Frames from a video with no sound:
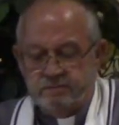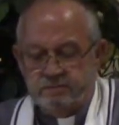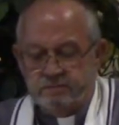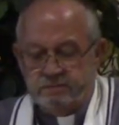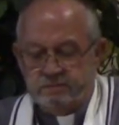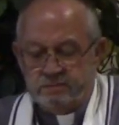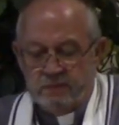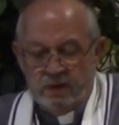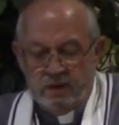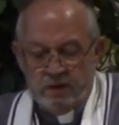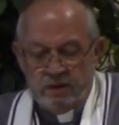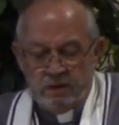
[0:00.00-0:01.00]

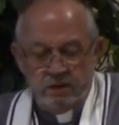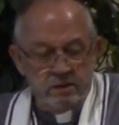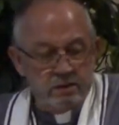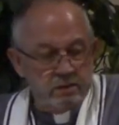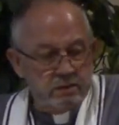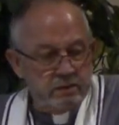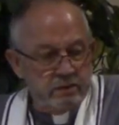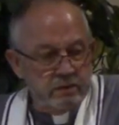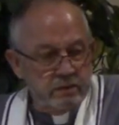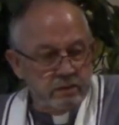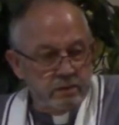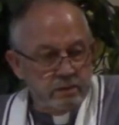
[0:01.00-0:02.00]

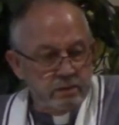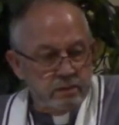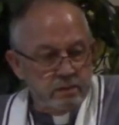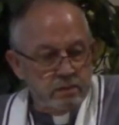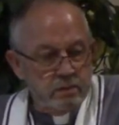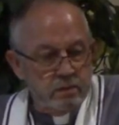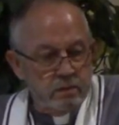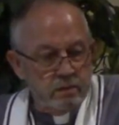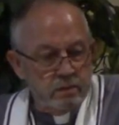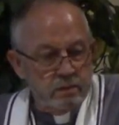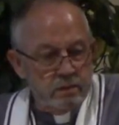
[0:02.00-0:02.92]
[no speech]